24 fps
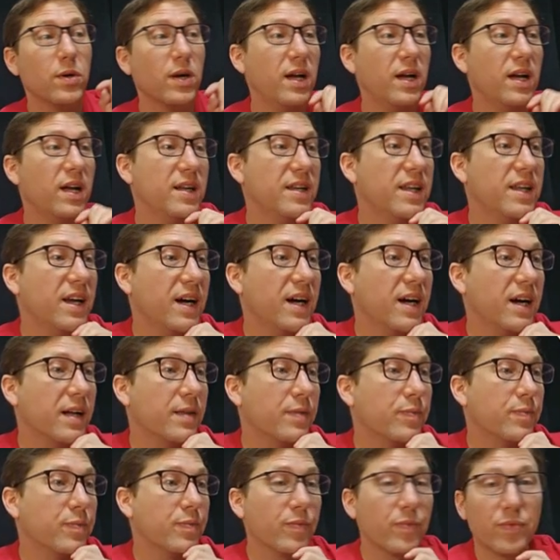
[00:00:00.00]
And yeah,
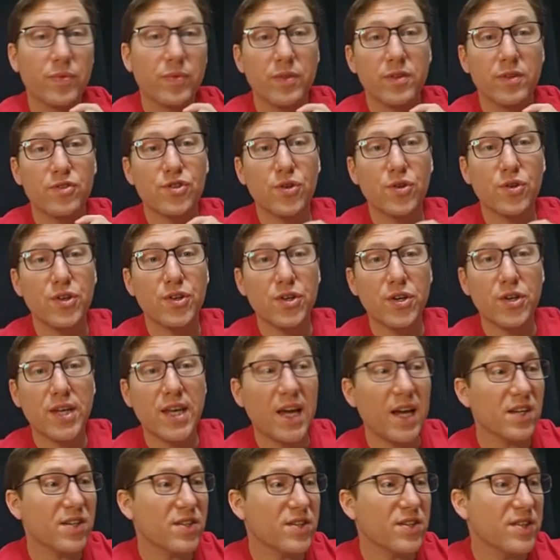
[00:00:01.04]
so you're
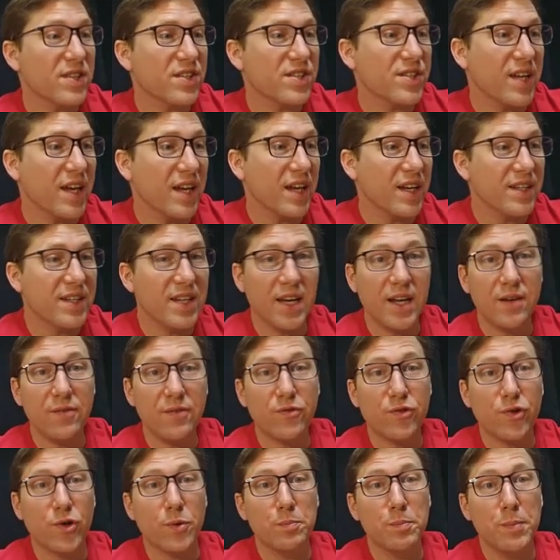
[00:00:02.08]
casting this 10-10
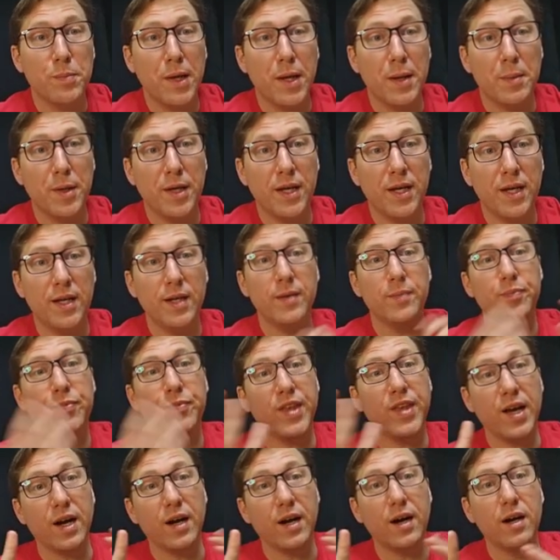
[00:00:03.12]
for maybe,
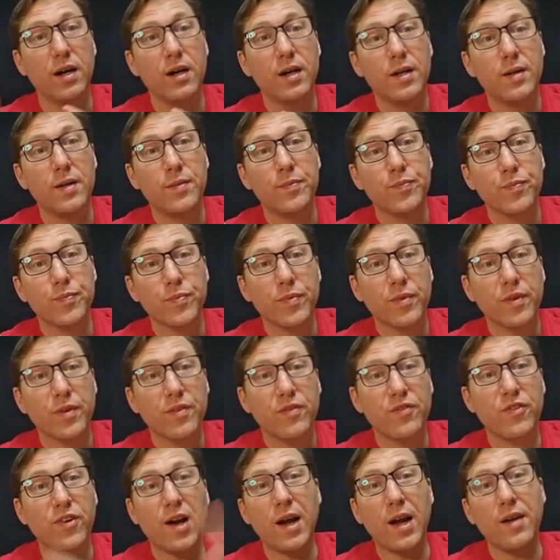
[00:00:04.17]
yeah,
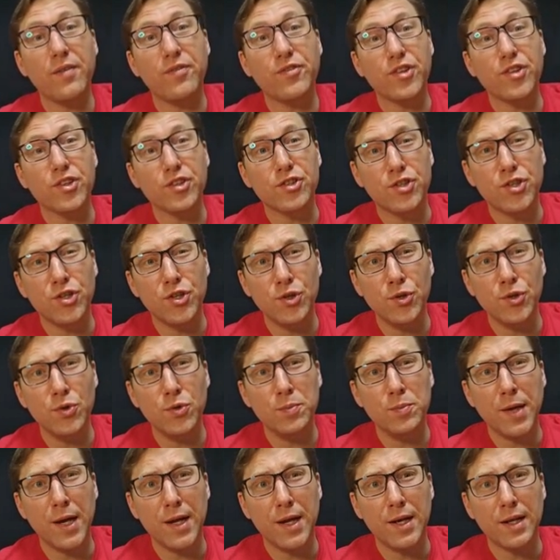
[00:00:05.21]
5 to 2
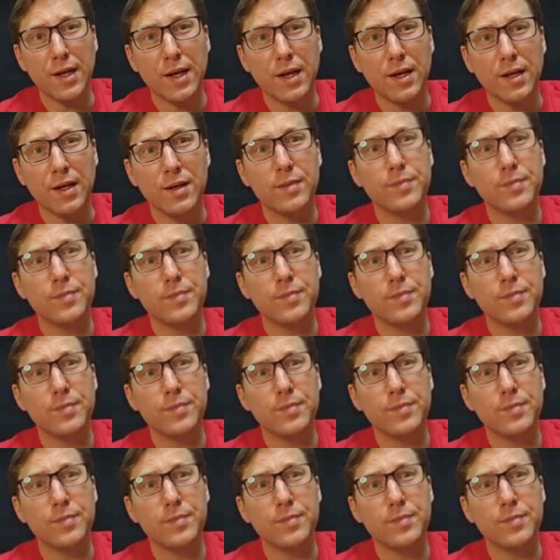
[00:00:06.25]
mana.